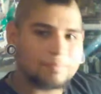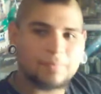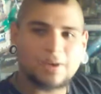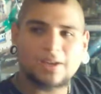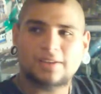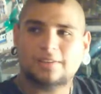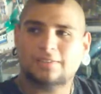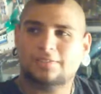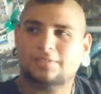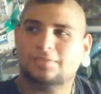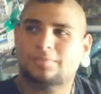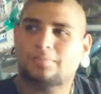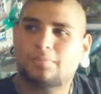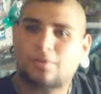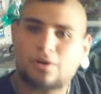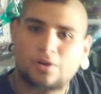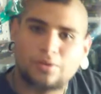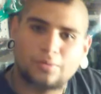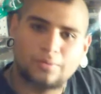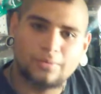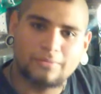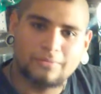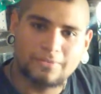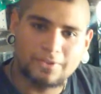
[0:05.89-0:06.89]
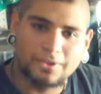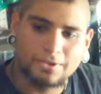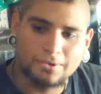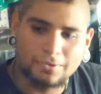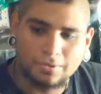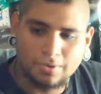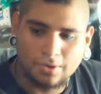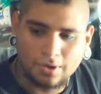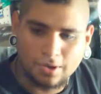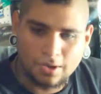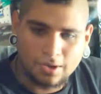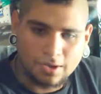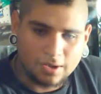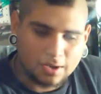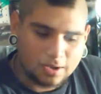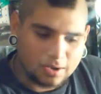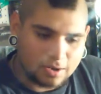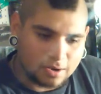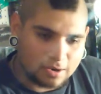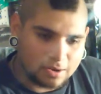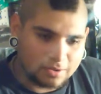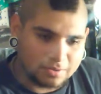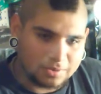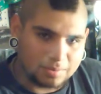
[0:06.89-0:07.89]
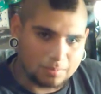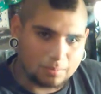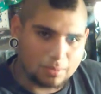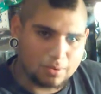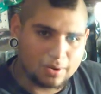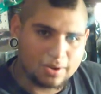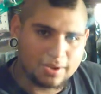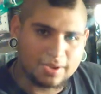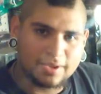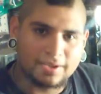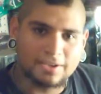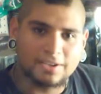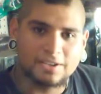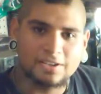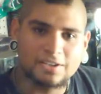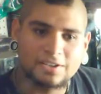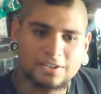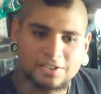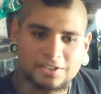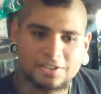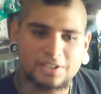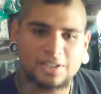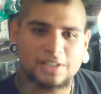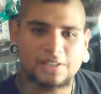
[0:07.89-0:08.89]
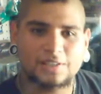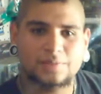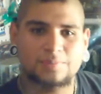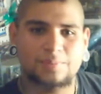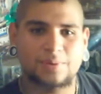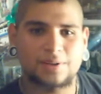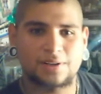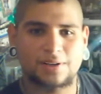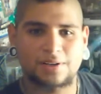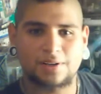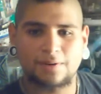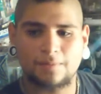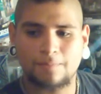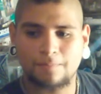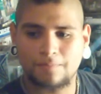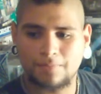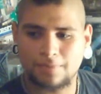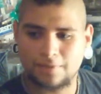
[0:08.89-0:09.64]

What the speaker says: make a small review on the brand Shakespeare.